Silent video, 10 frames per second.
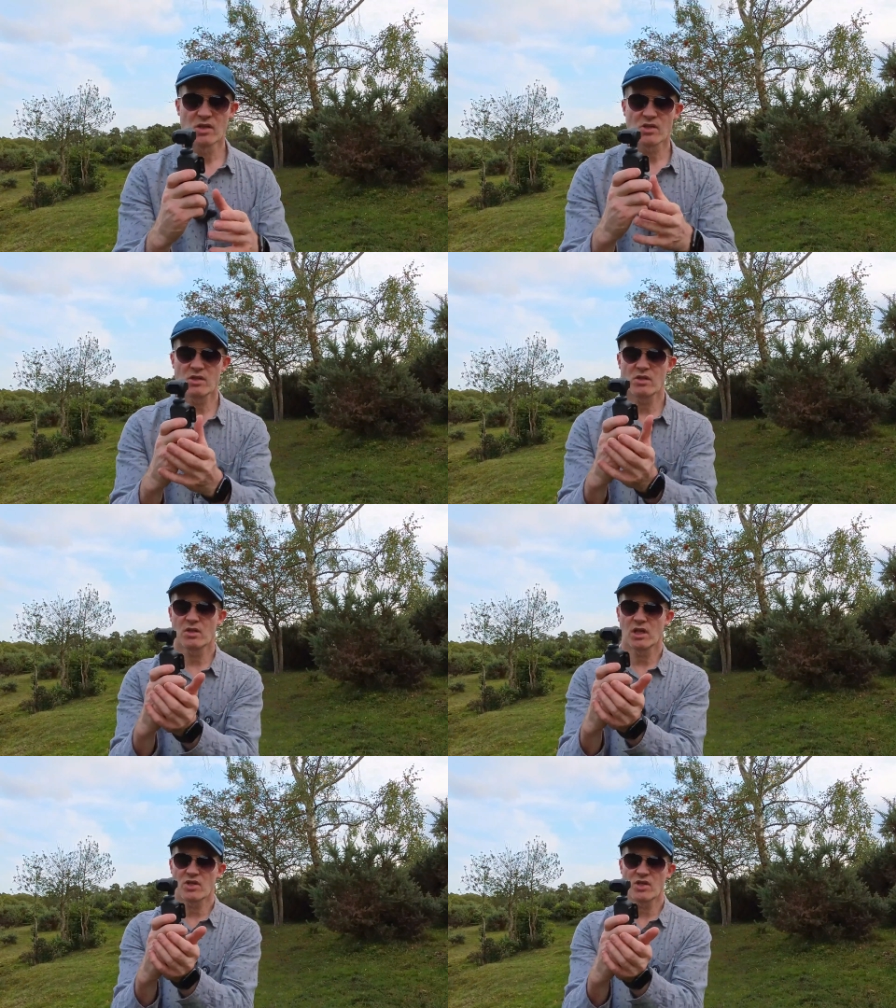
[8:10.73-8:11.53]
So you
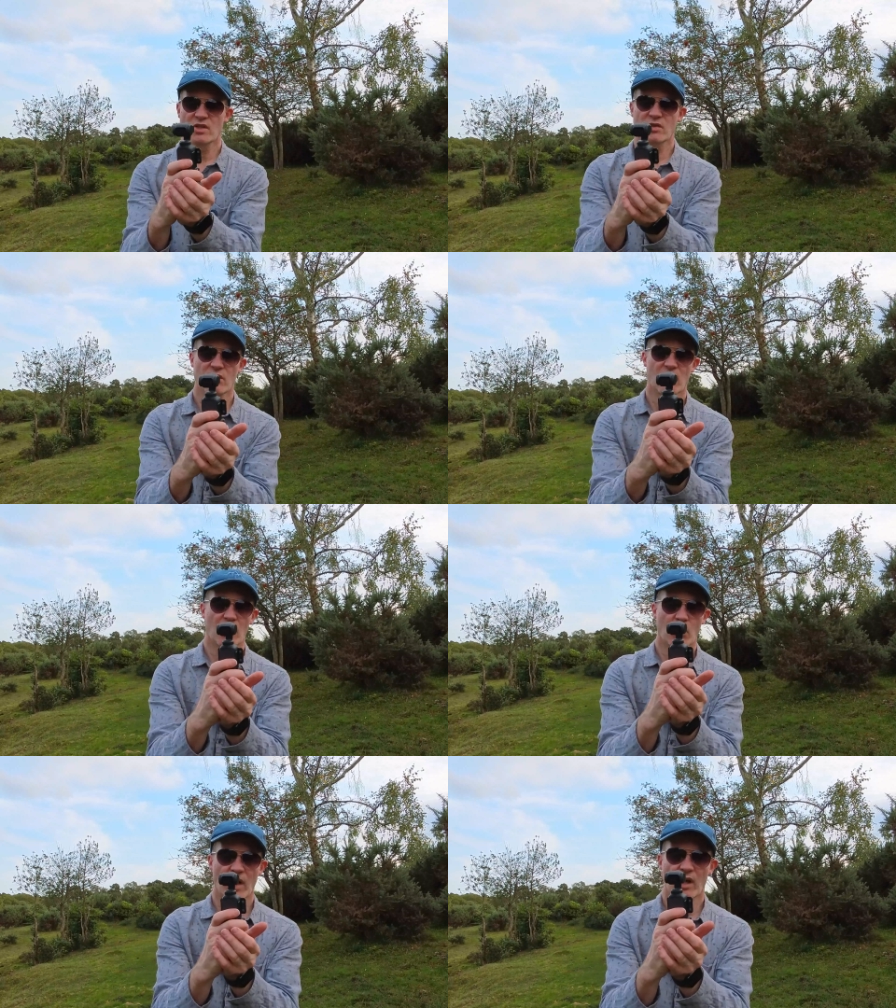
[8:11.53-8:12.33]
could actually do
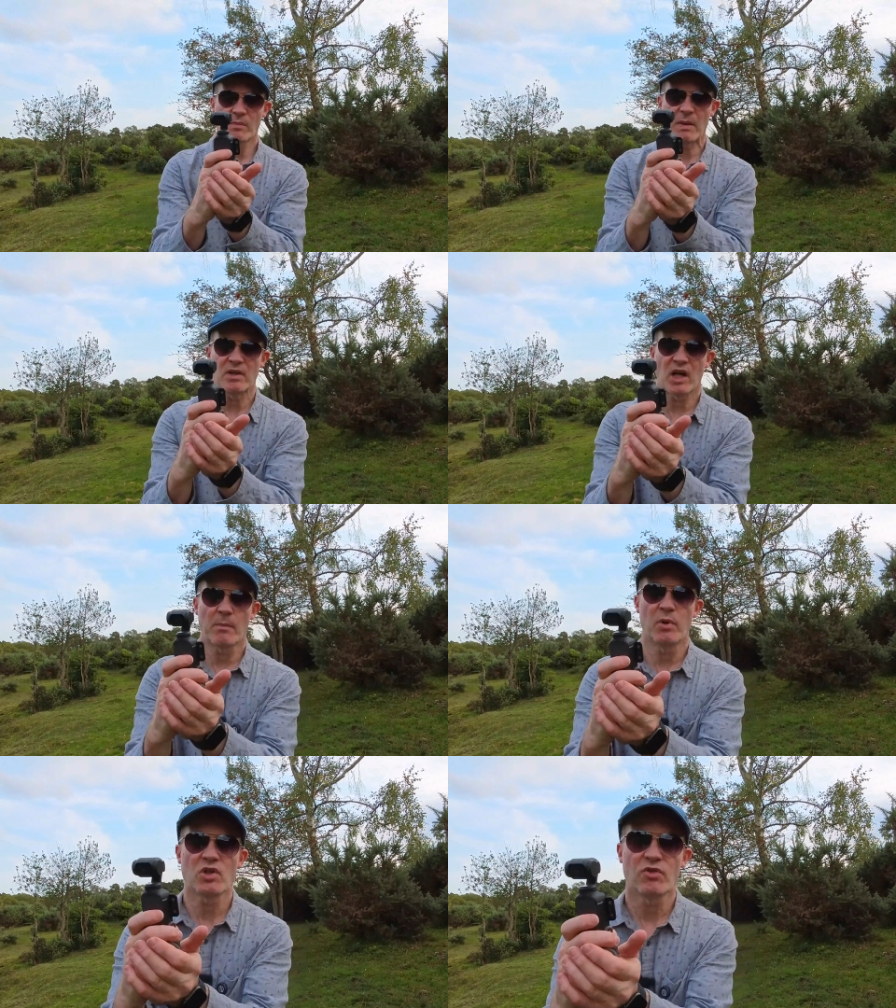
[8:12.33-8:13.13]
uh, quite like maybe
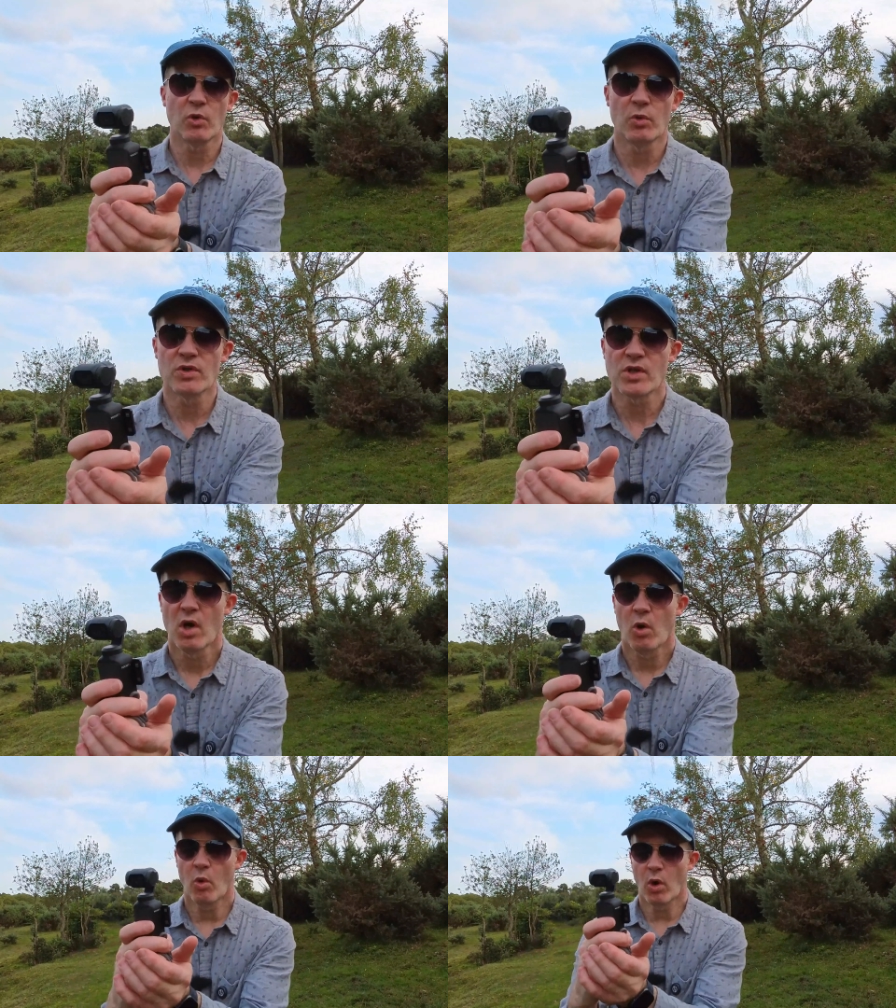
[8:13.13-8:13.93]
like a push forward
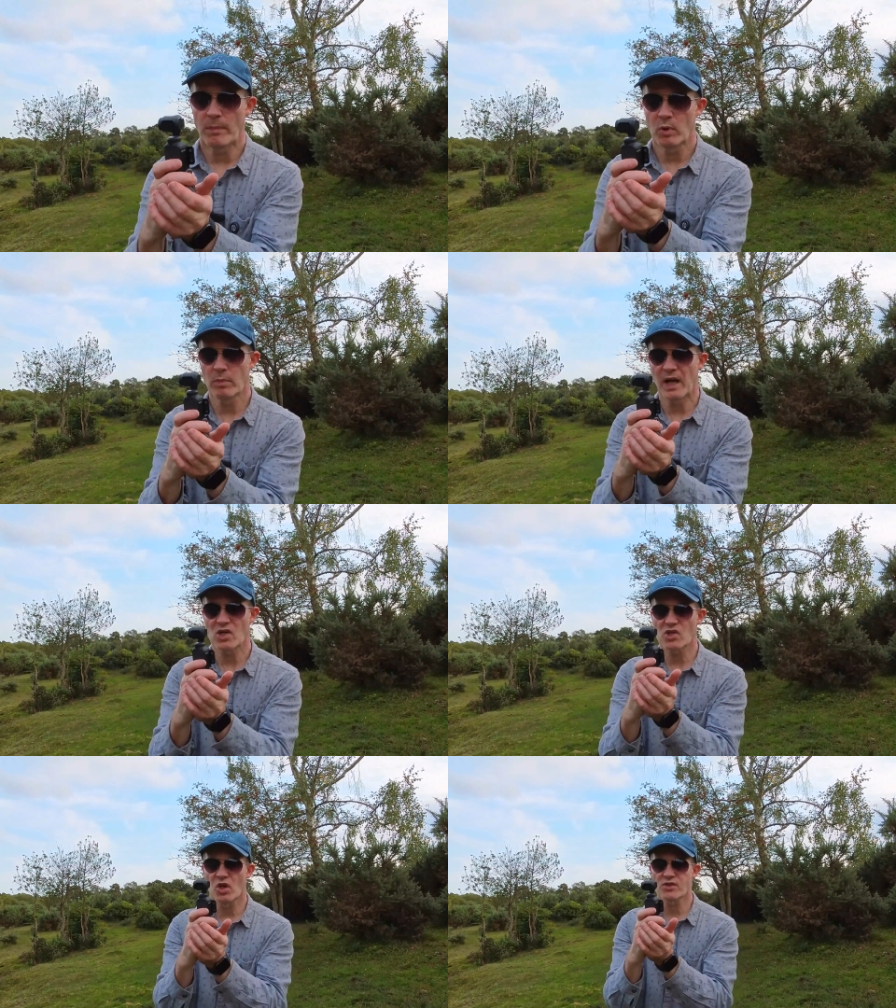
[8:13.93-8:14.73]
or a
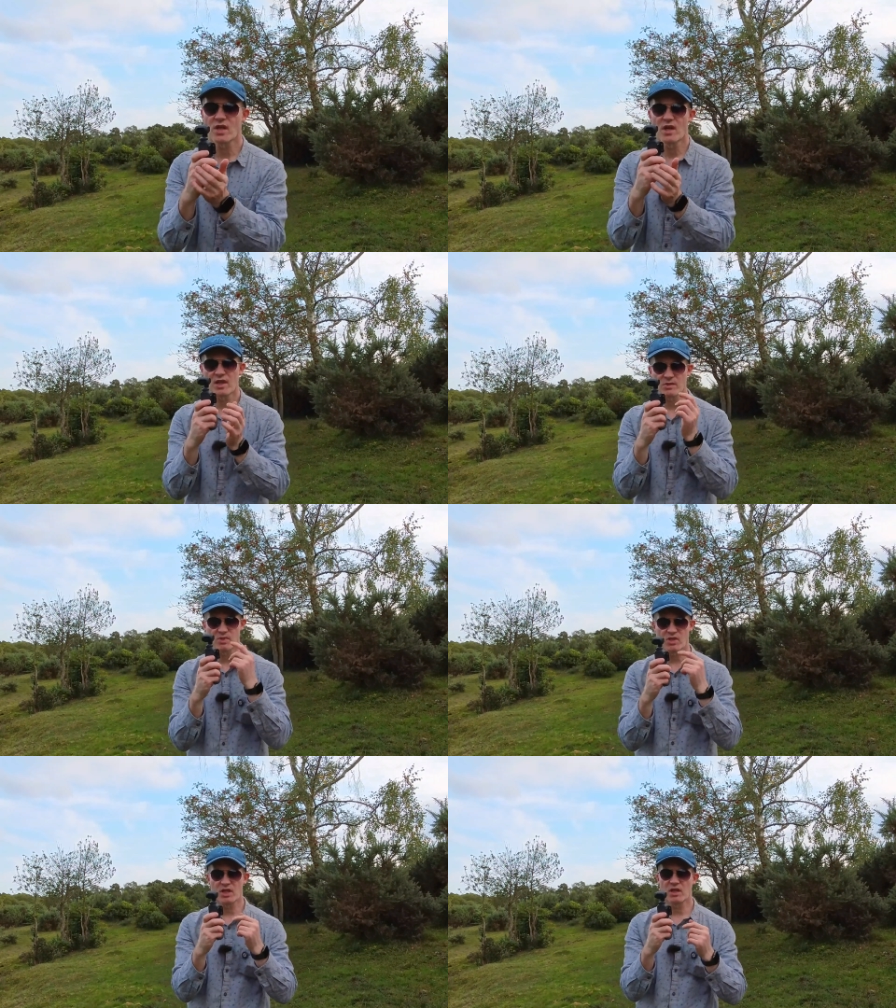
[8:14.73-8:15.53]
pullback shot. That's
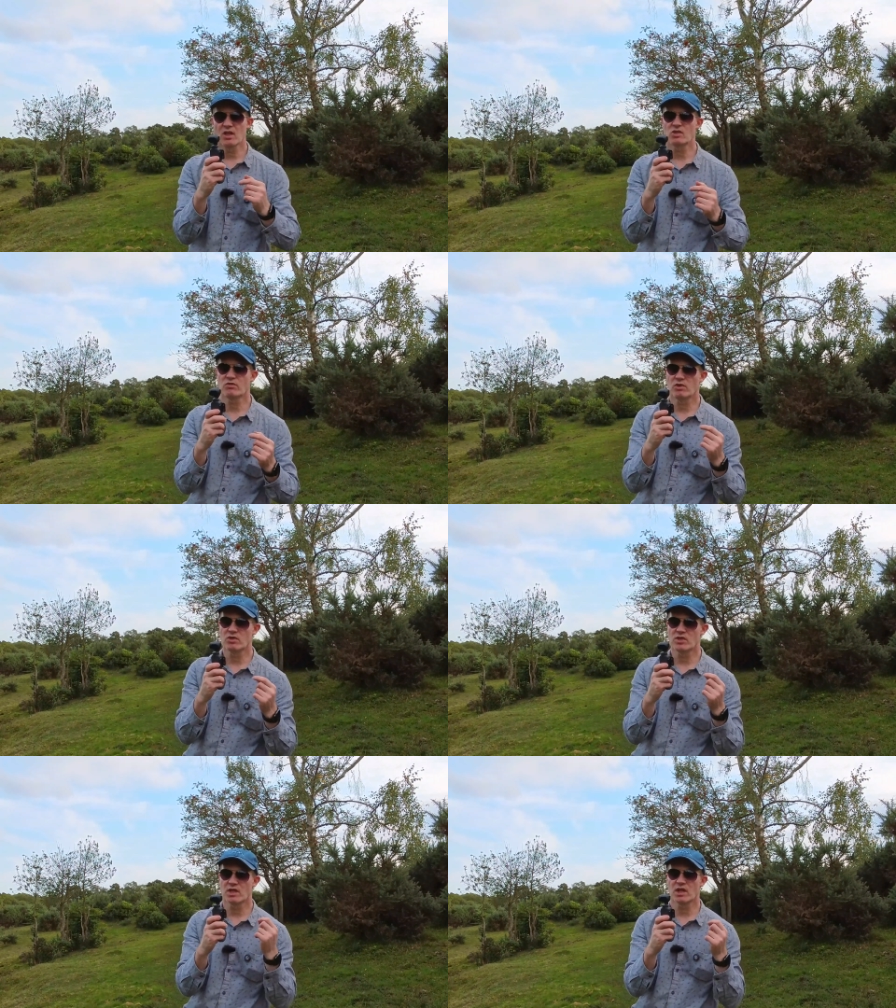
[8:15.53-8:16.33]
particularly nice if you're
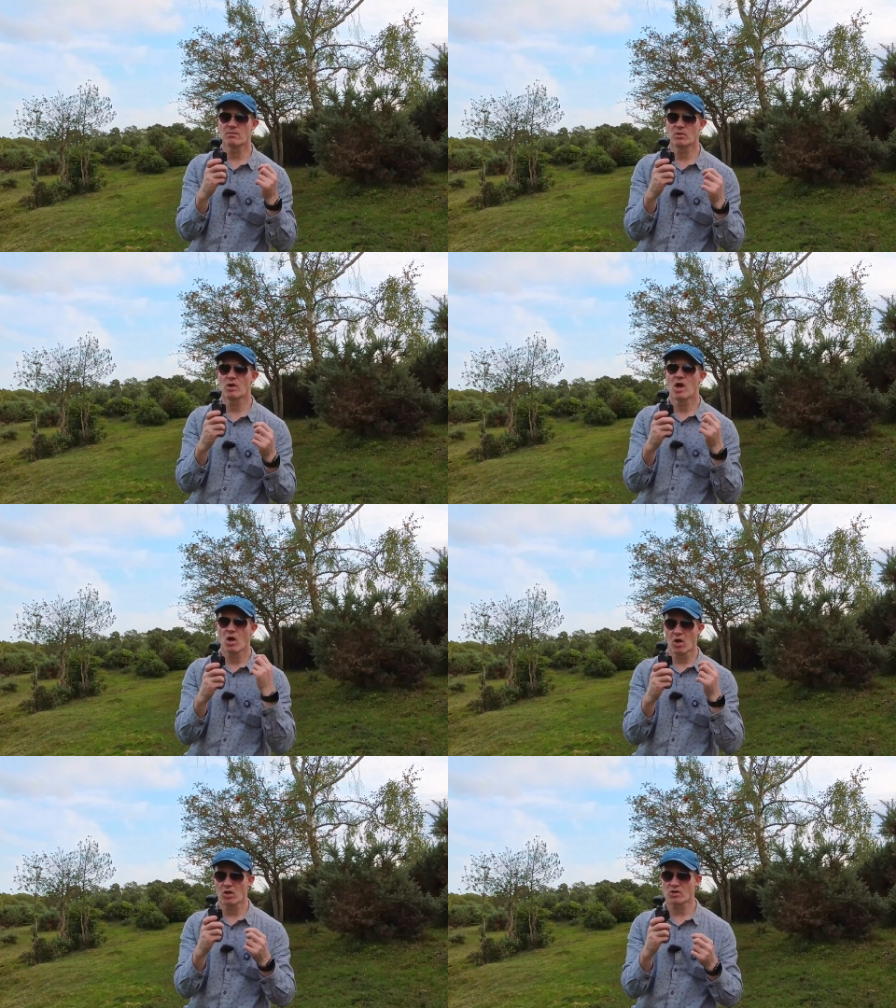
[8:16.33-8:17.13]
using the gimbal
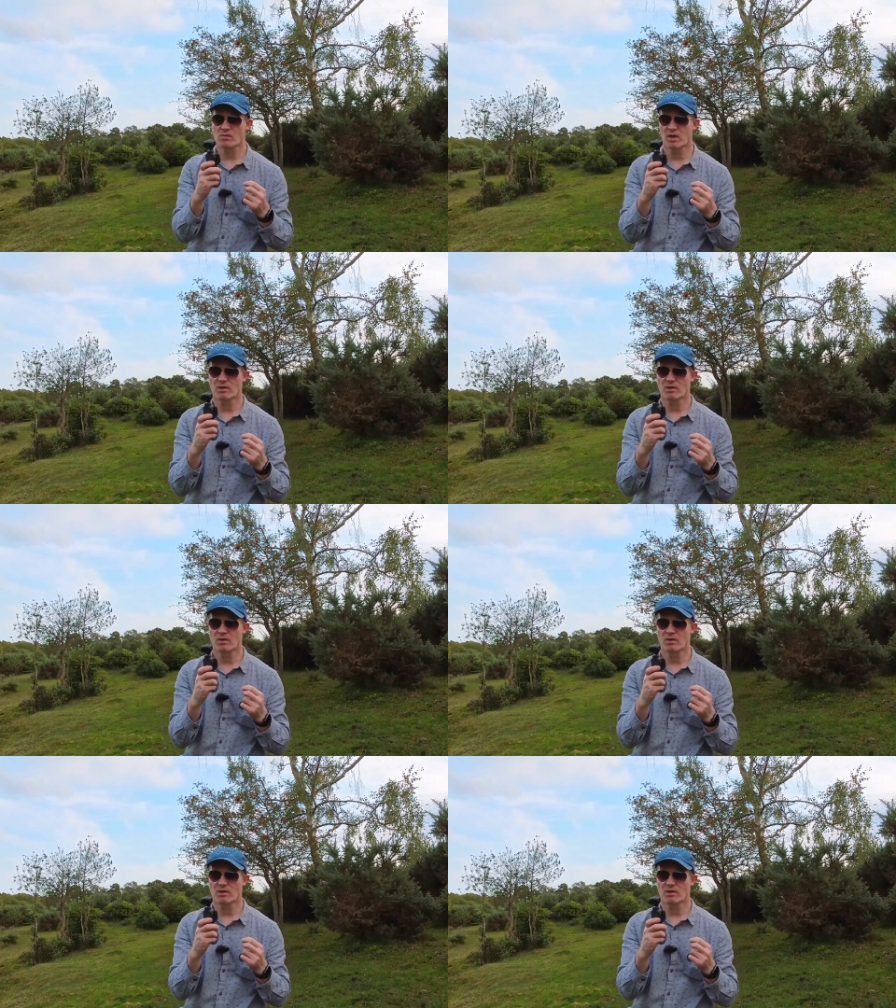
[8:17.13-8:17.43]
locked